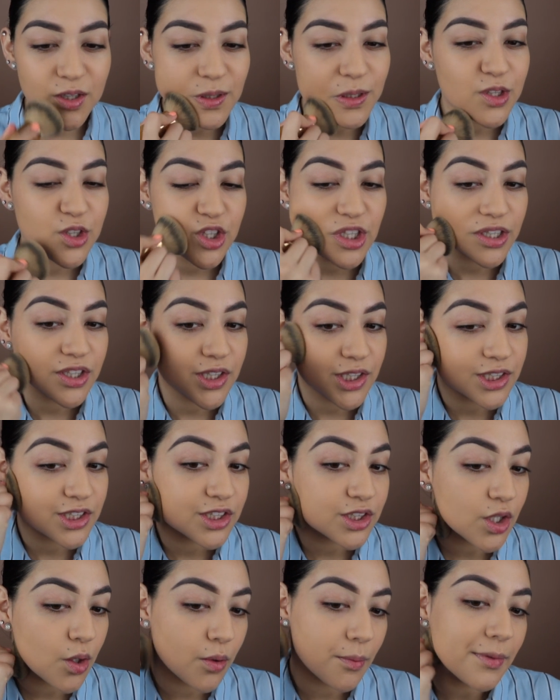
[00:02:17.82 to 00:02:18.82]
she looks
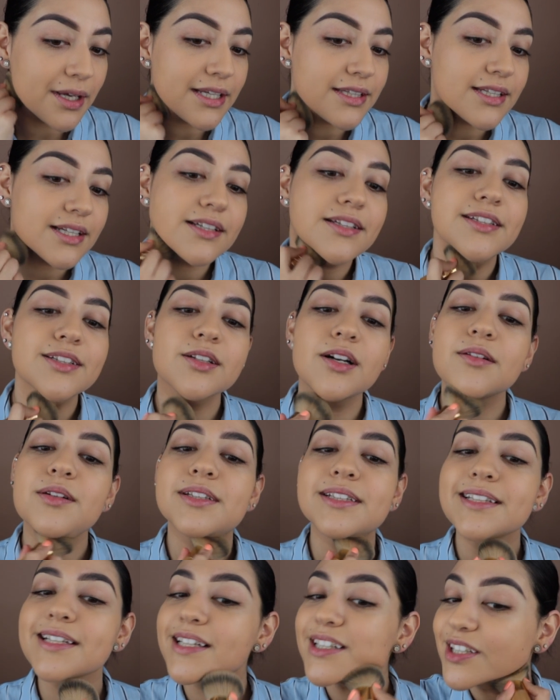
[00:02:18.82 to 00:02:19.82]
so amazing. So I
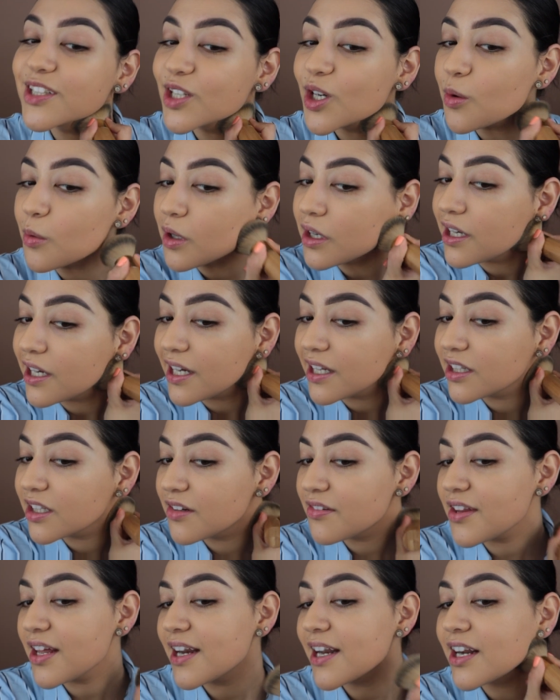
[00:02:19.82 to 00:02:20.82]
was like, you know what, I
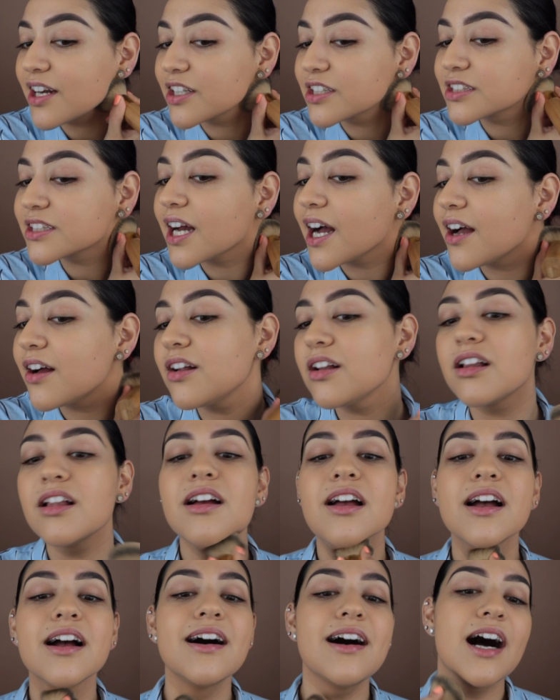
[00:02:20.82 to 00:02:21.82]
love that hairstyle.
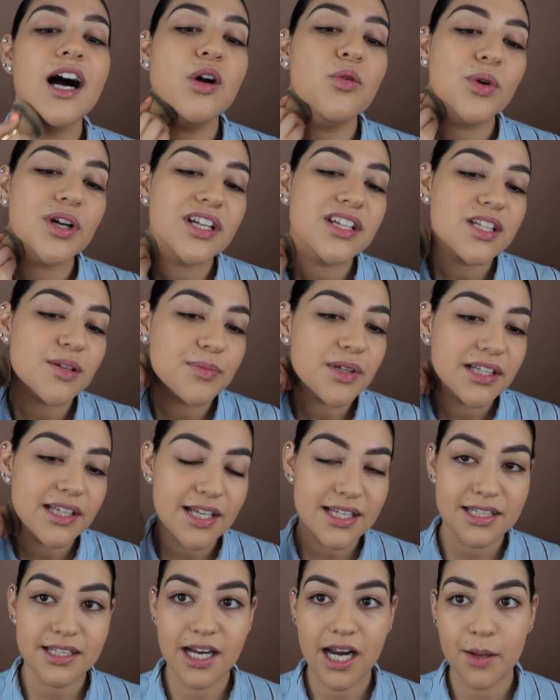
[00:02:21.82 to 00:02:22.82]
I wanted something
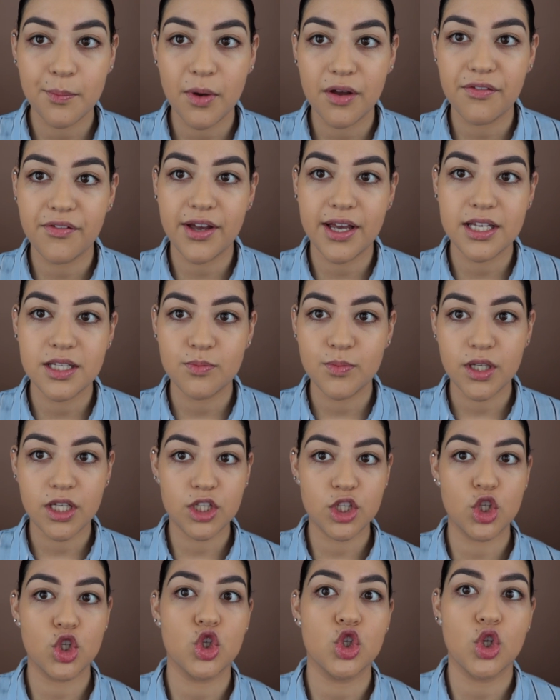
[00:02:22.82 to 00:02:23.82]
that's not in my face because
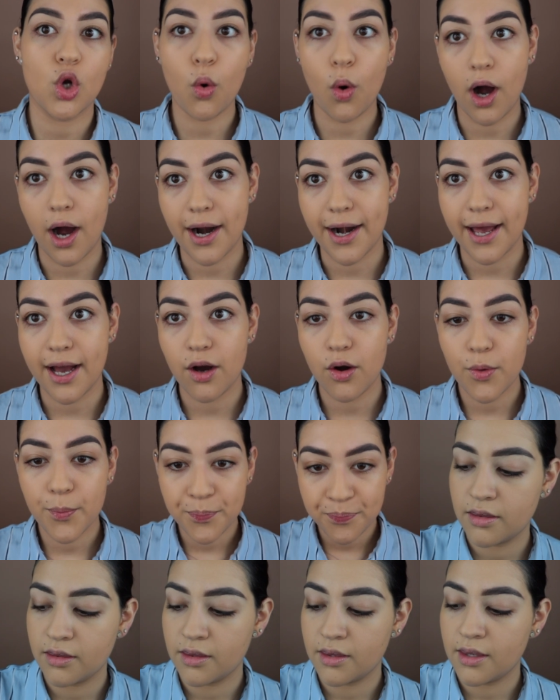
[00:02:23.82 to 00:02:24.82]
it's so hot out.
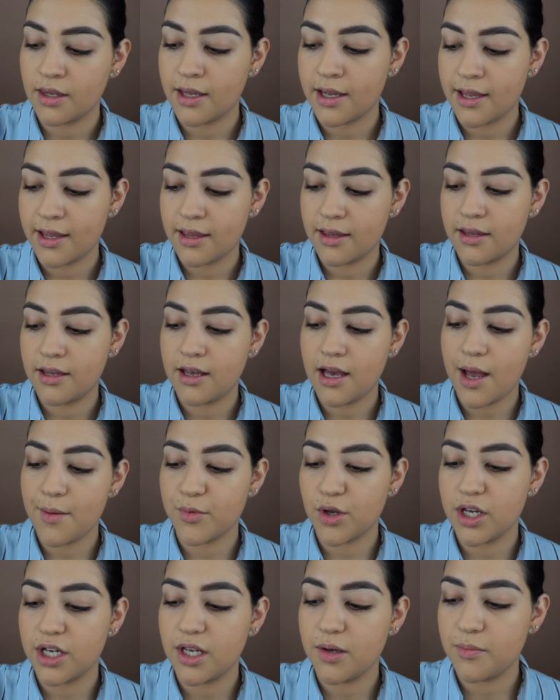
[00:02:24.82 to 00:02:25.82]
I'm
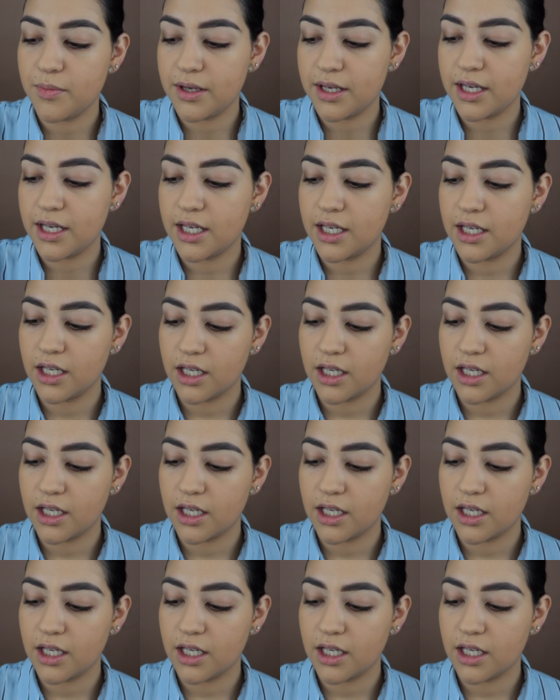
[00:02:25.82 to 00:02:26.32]
gonna be